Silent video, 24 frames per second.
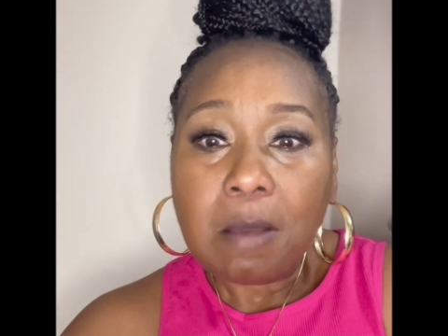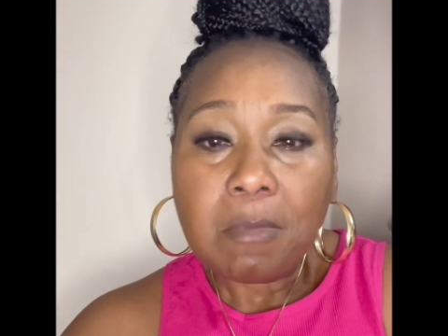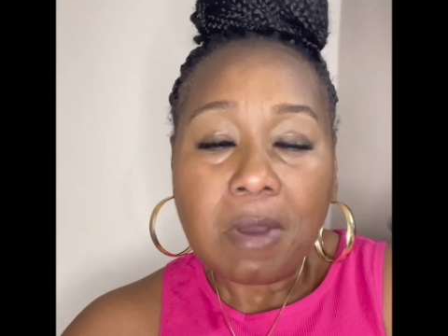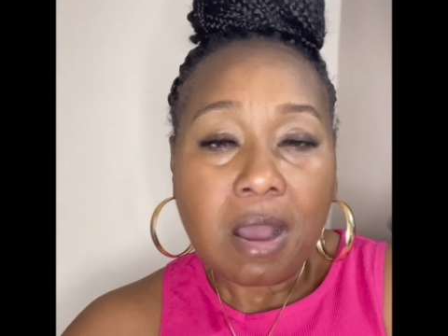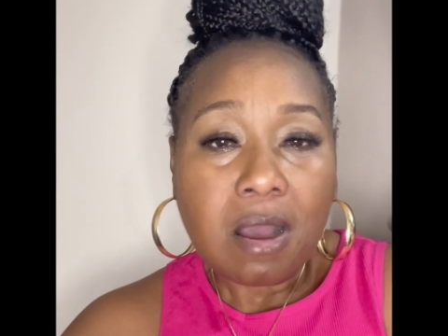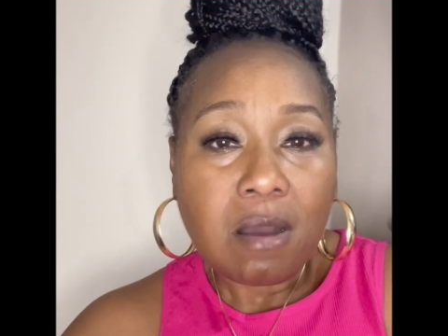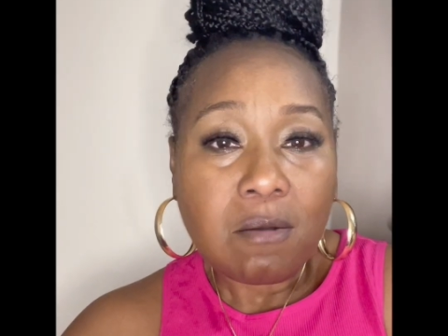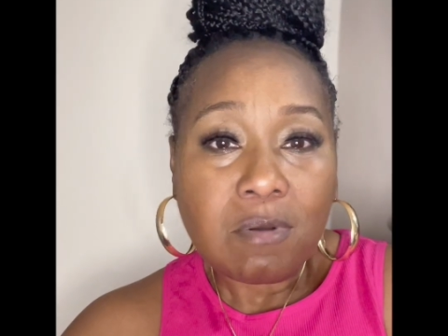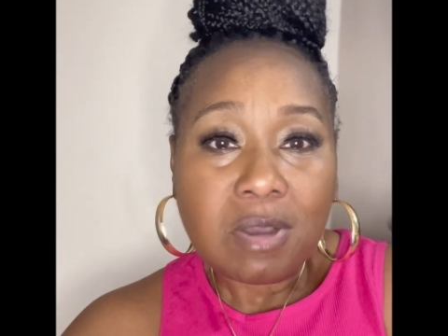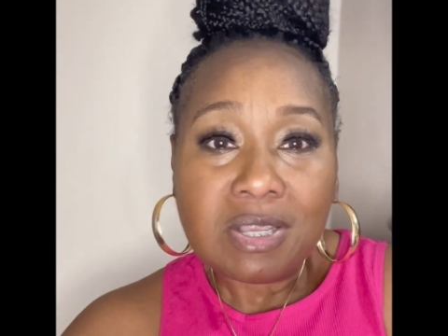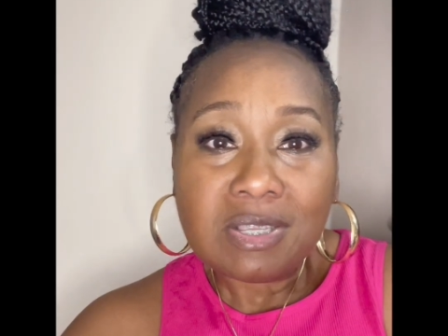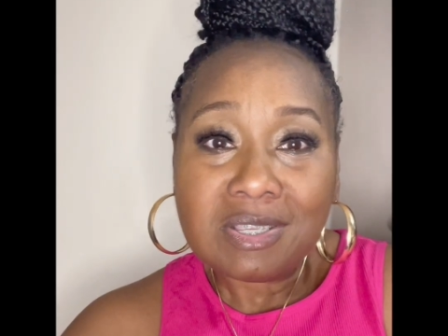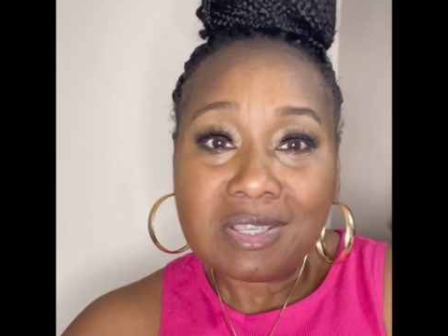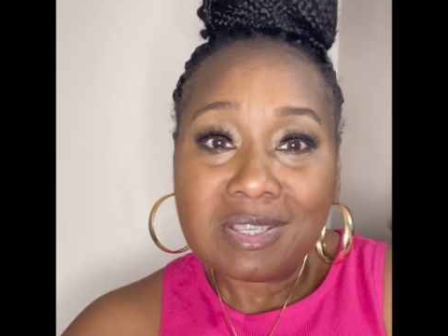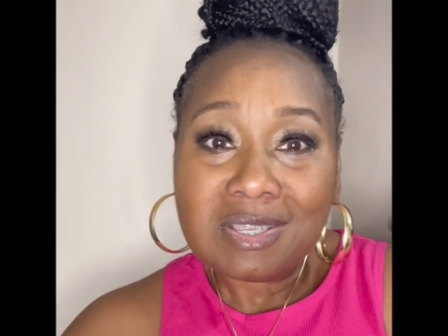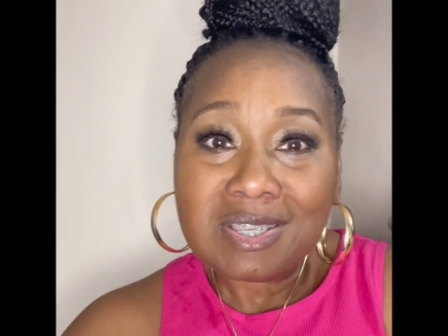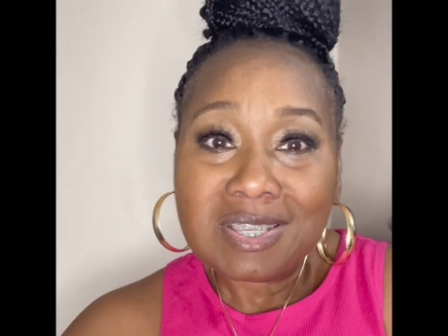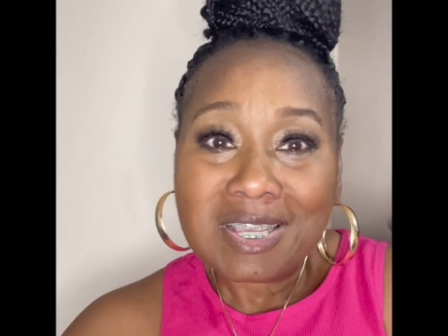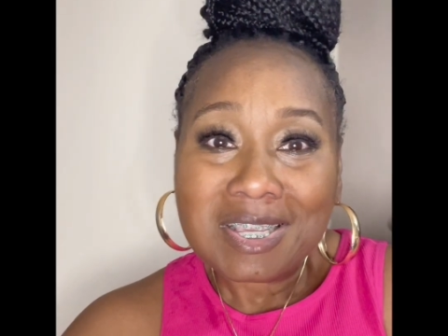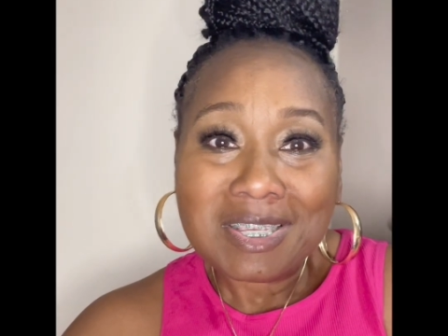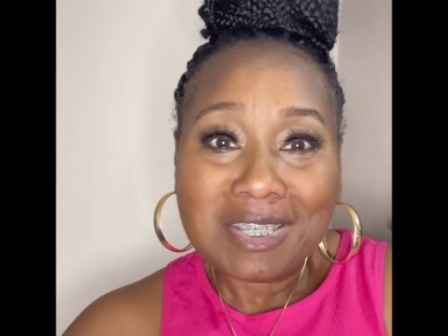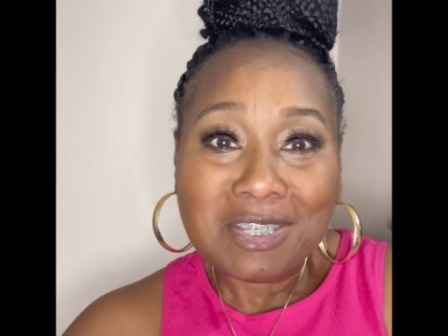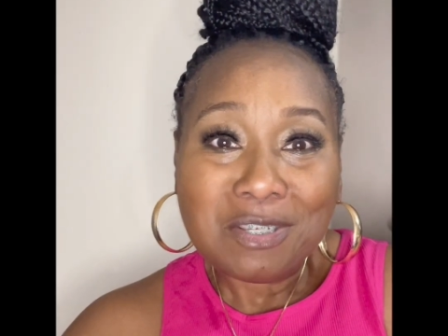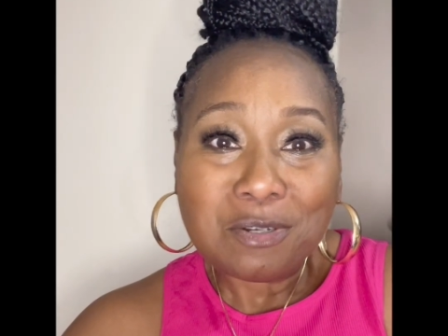always,
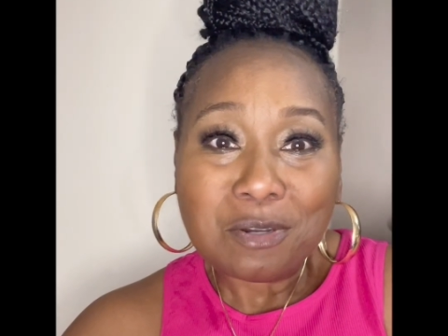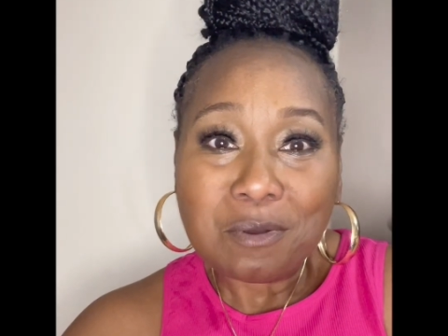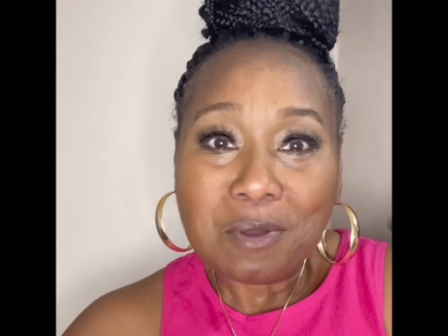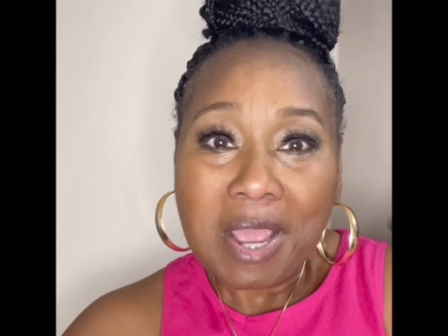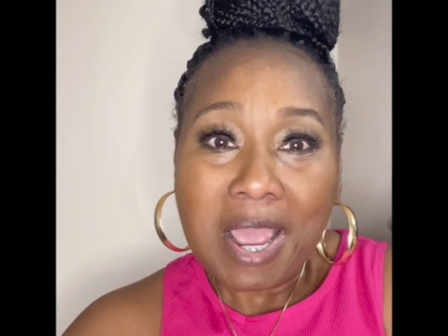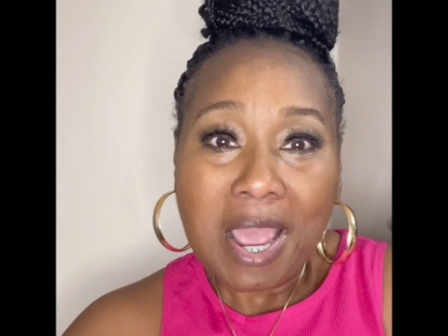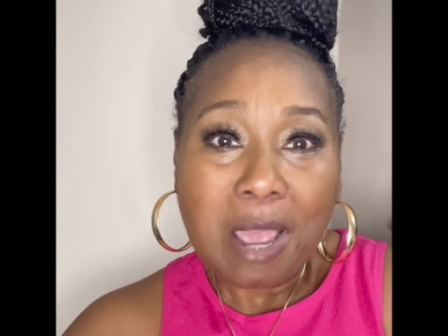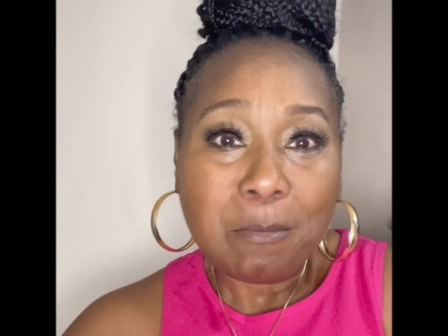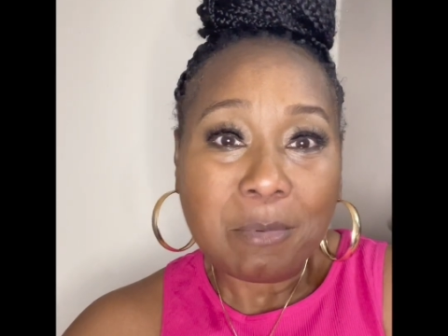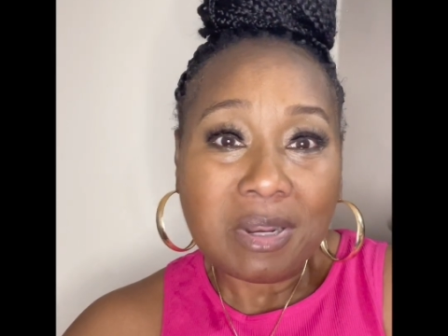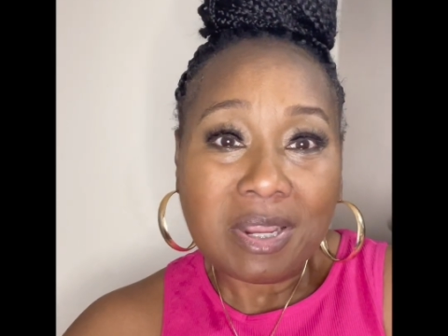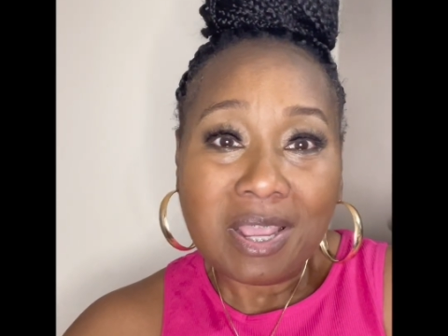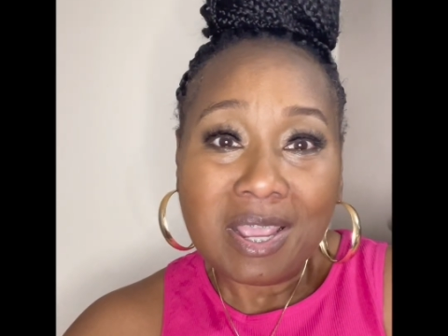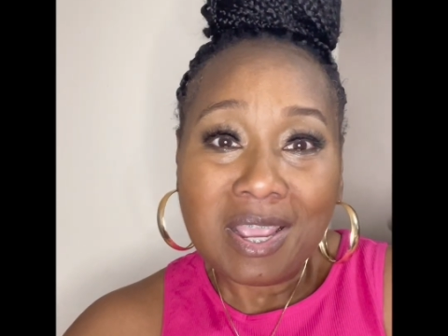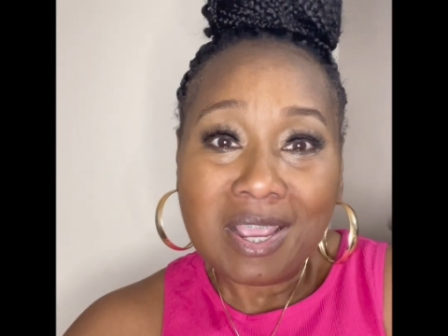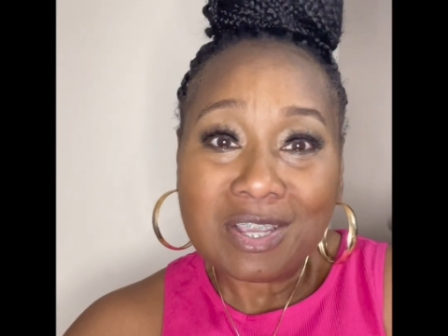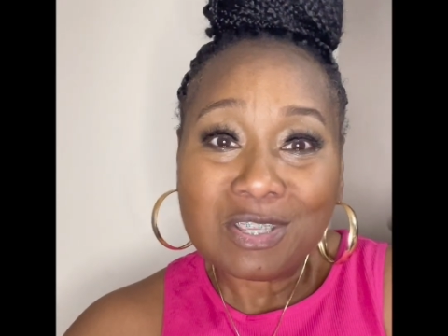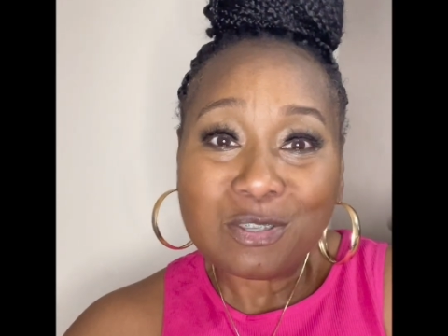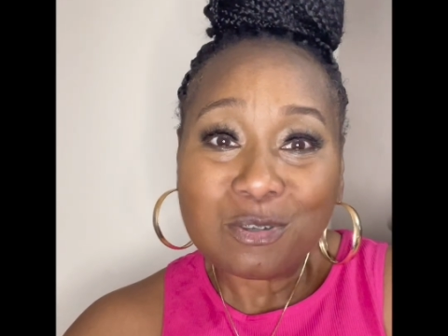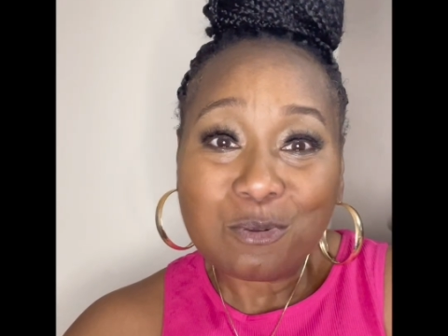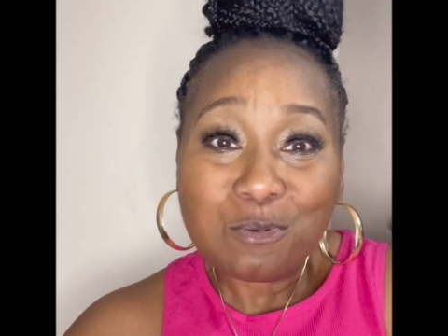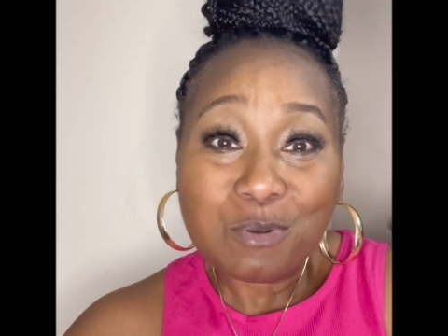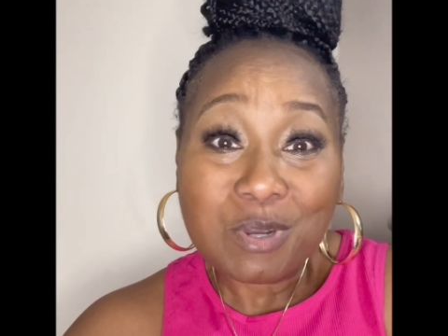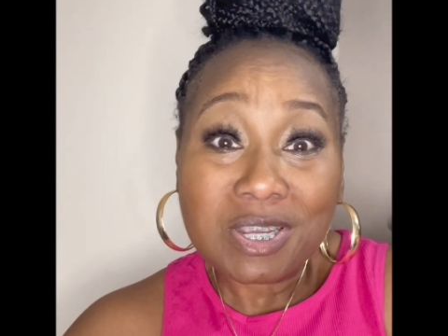happy to answer
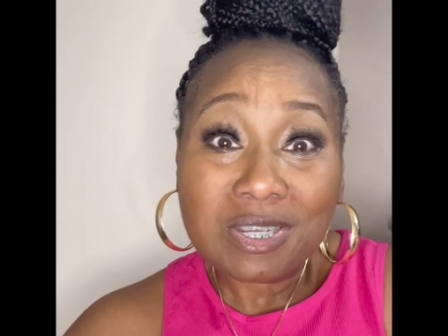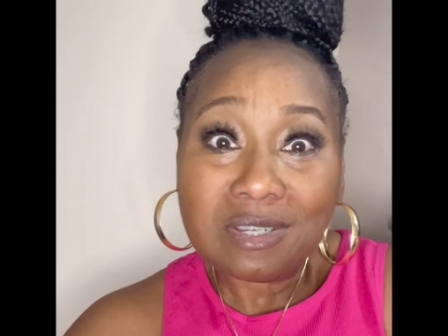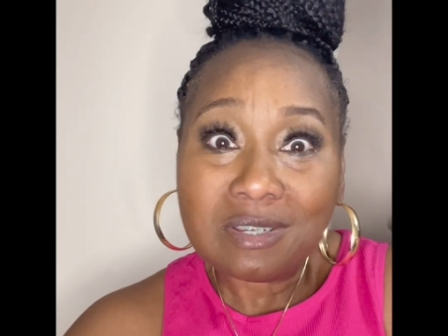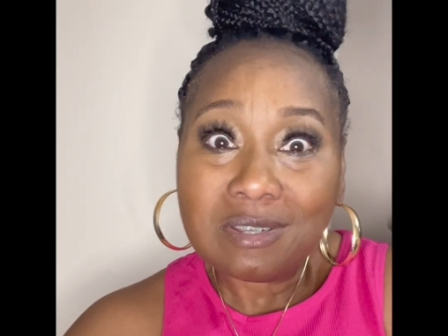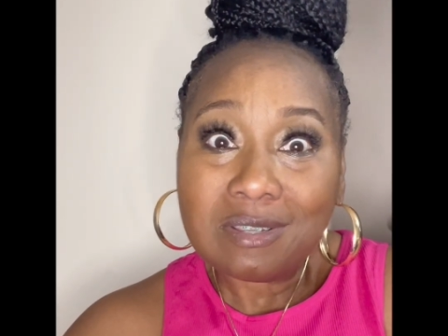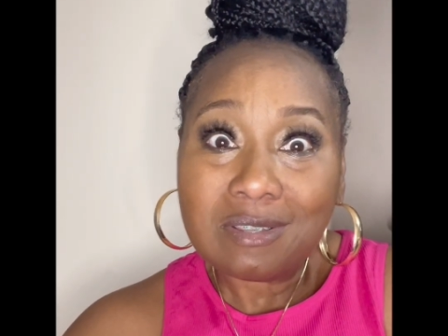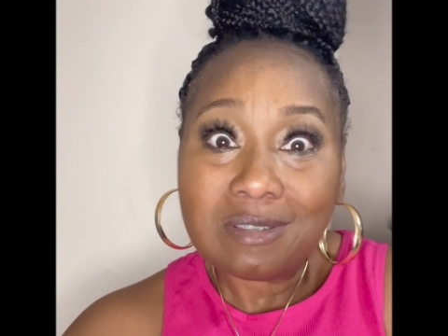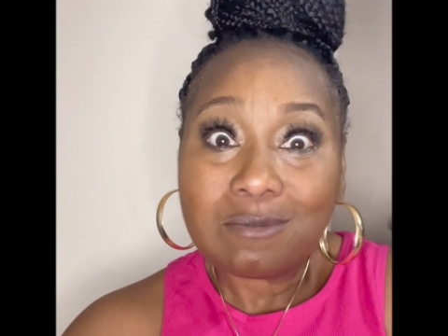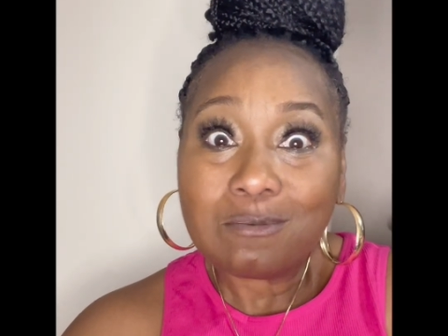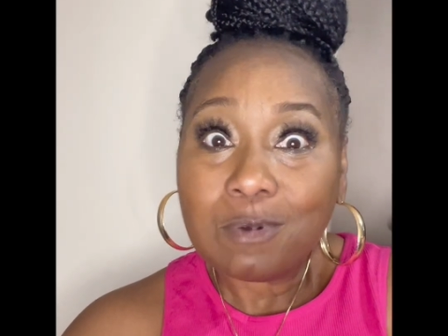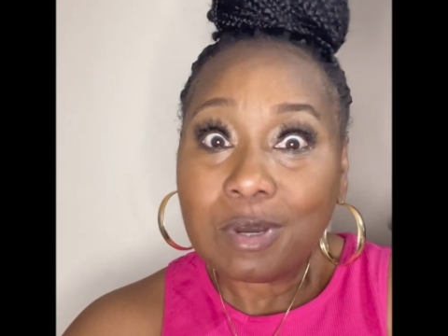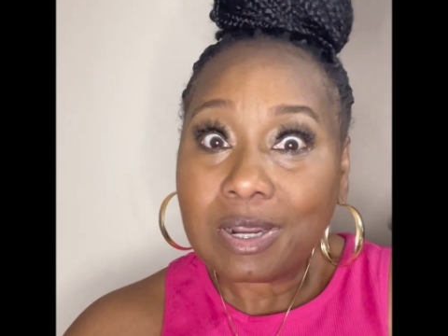questions.